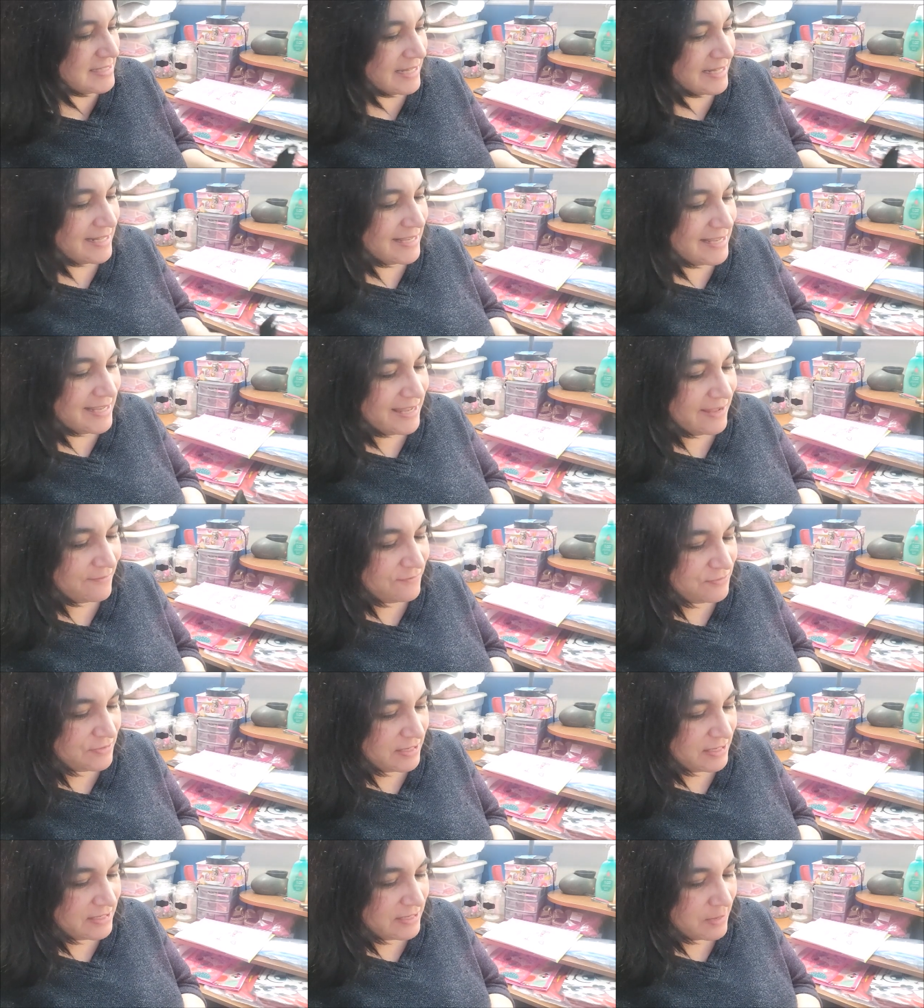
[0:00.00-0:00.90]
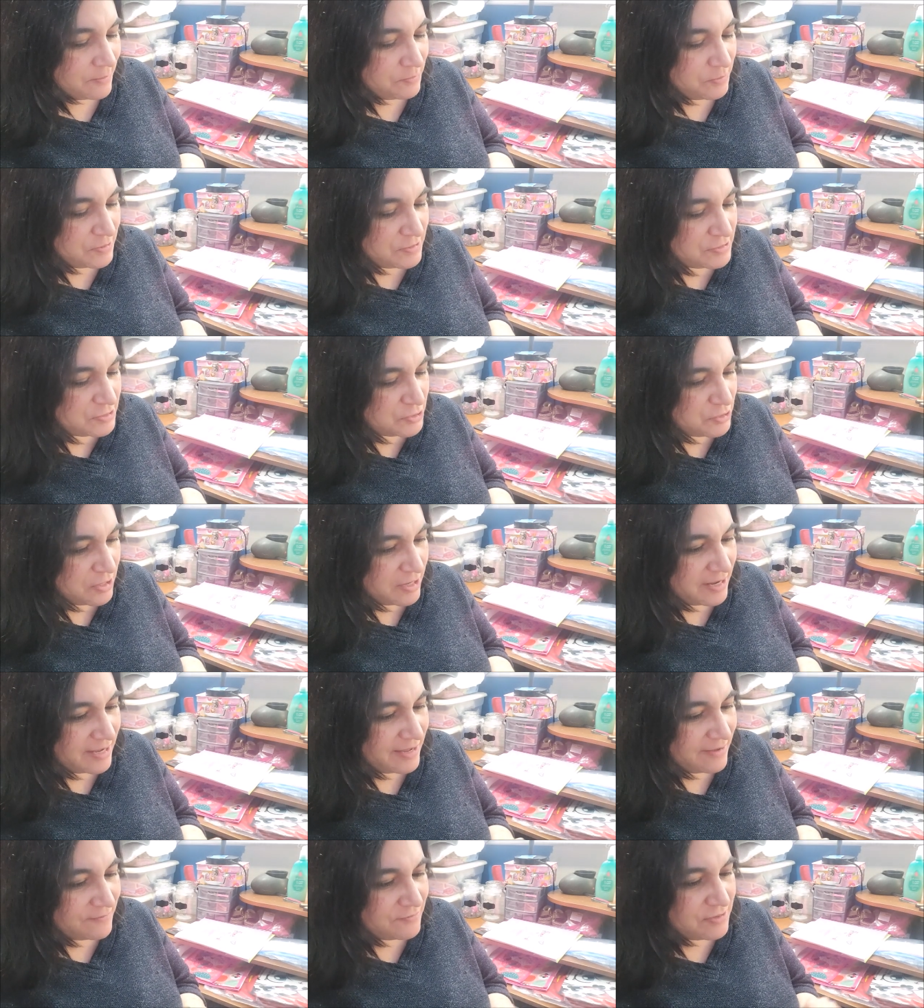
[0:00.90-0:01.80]
that I gifted. I'm pretty sure I
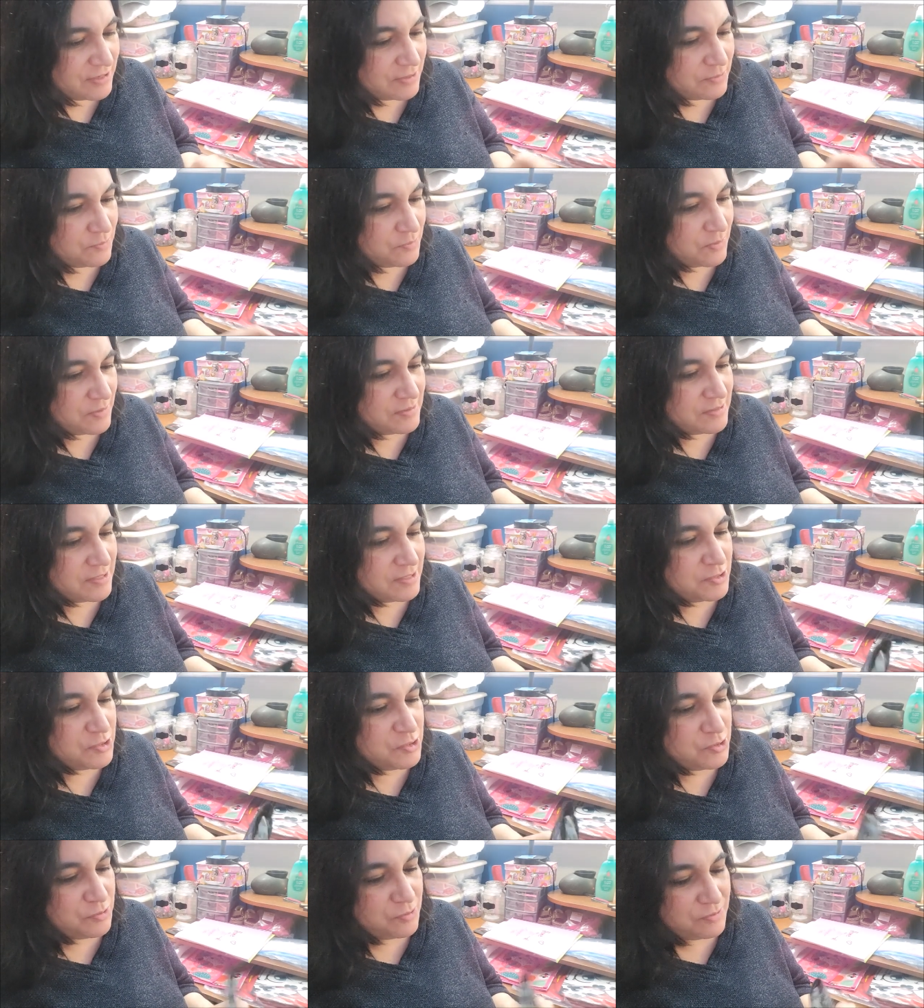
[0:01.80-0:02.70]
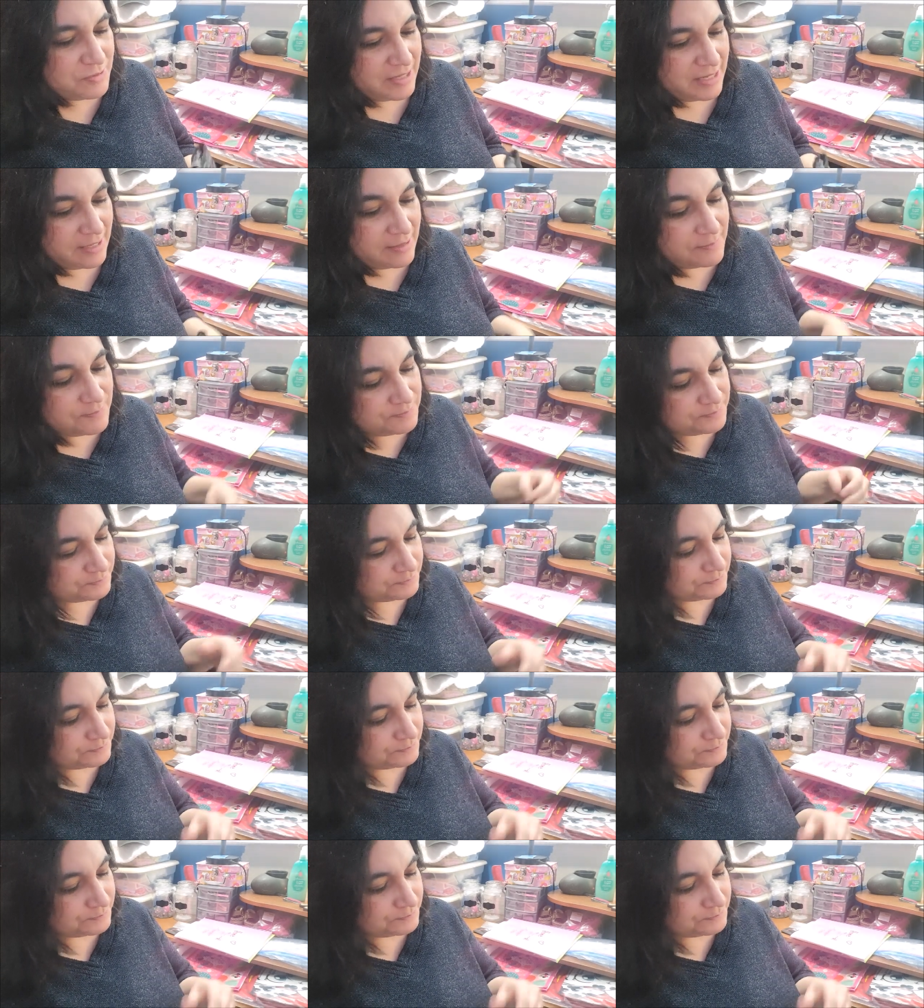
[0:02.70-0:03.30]
gifted one to Julie.